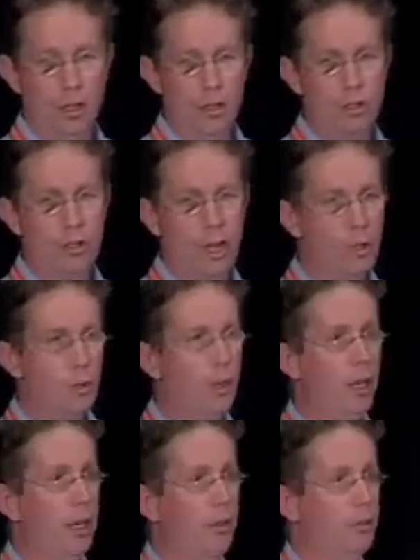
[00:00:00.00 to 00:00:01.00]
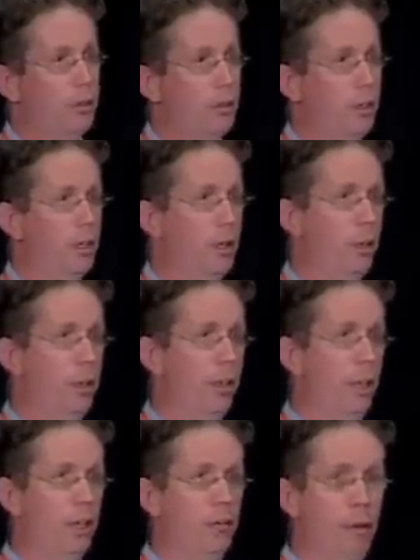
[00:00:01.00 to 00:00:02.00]
So that's where, in
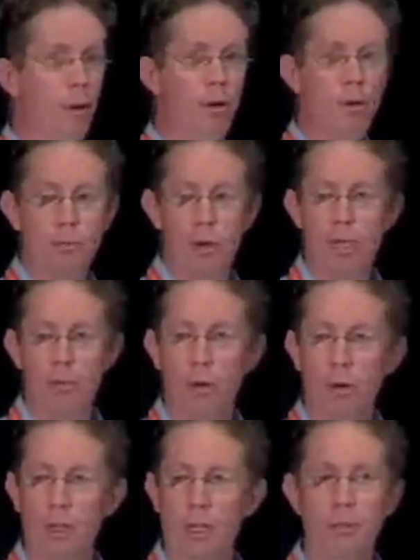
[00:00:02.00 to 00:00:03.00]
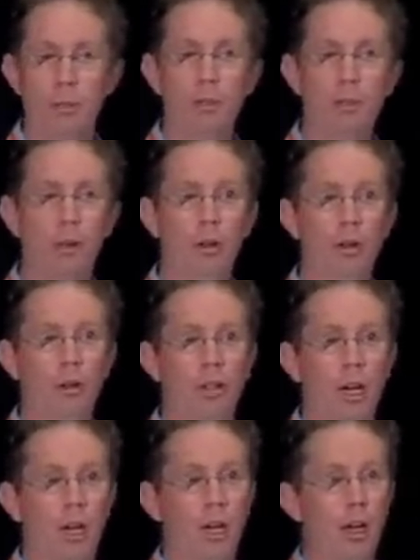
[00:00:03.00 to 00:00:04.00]
their components-based model, they built on
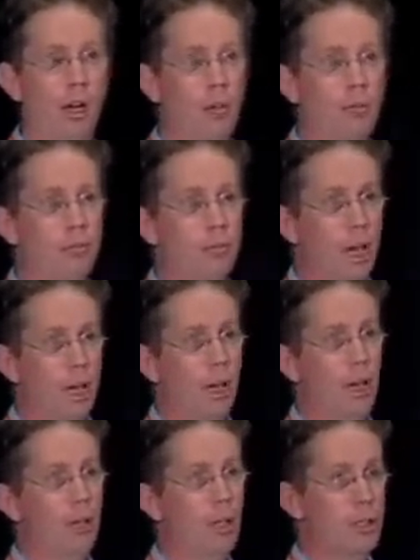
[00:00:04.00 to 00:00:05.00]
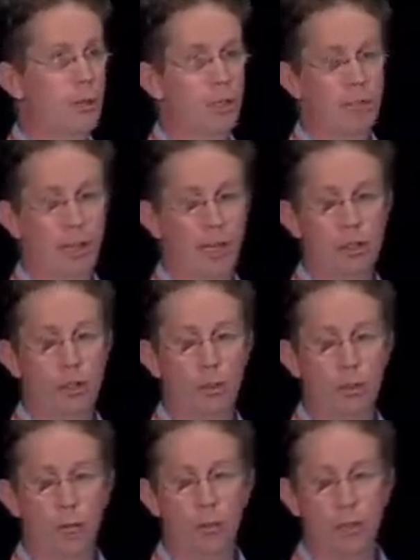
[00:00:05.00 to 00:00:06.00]
a specification
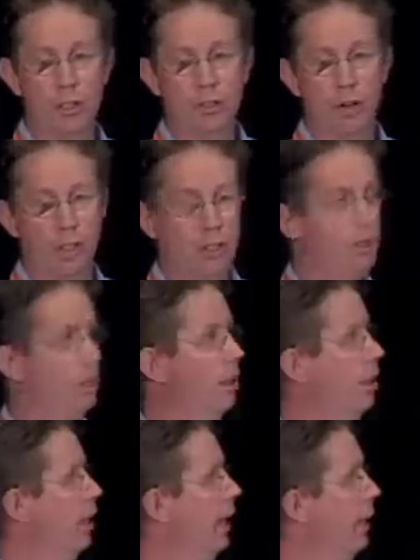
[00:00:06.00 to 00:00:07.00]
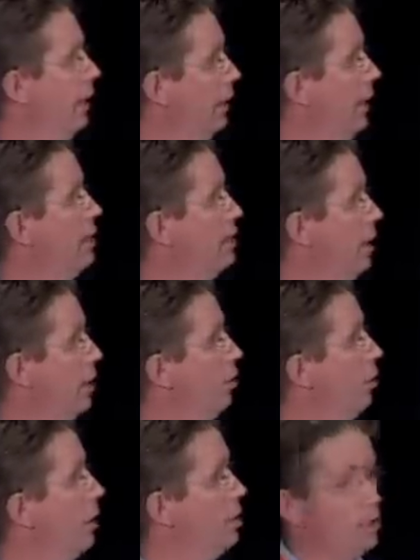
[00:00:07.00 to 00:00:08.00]
called WS Trust. It's
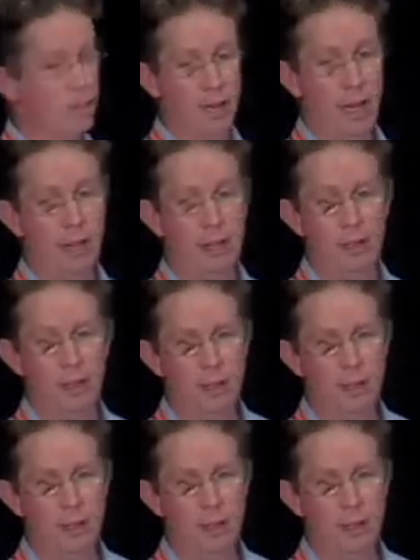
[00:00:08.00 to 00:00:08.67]
another OASIS standard.